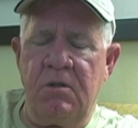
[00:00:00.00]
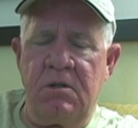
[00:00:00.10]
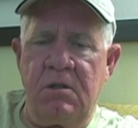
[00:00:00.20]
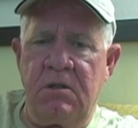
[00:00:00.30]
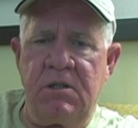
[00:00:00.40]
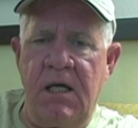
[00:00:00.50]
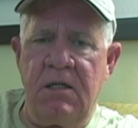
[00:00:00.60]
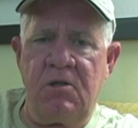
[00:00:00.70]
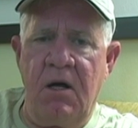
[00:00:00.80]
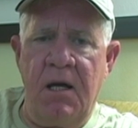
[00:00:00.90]
the
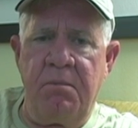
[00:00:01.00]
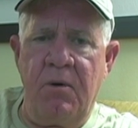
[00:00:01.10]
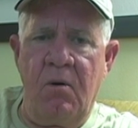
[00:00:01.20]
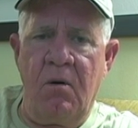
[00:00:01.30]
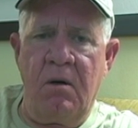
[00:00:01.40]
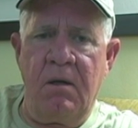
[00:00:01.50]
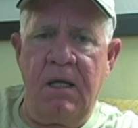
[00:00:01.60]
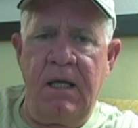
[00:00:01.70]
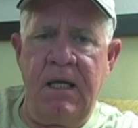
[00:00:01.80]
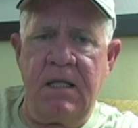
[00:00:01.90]
sand trap or
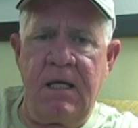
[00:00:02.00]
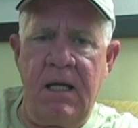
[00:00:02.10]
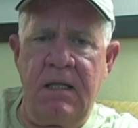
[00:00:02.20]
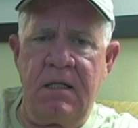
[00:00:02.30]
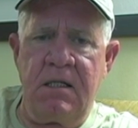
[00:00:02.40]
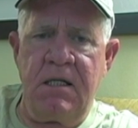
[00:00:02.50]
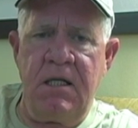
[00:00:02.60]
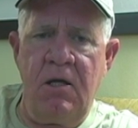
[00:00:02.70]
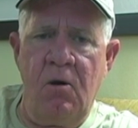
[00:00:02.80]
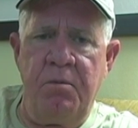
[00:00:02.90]
hit that little
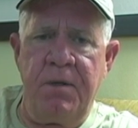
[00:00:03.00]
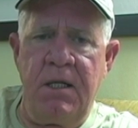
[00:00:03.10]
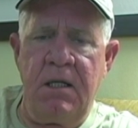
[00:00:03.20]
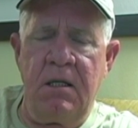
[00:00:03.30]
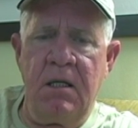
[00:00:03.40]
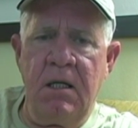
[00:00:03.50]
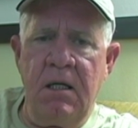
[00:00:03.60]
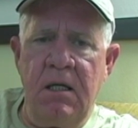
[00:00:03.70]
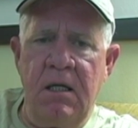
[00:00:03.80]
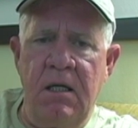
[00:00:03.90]
teeny opening
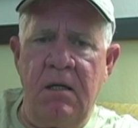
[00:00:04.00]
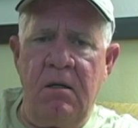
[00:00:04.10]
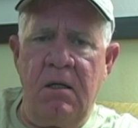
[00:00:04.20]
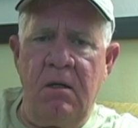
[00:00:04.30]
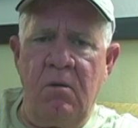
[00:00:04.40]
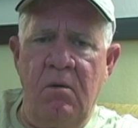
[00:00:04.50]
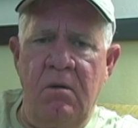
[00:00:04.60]
and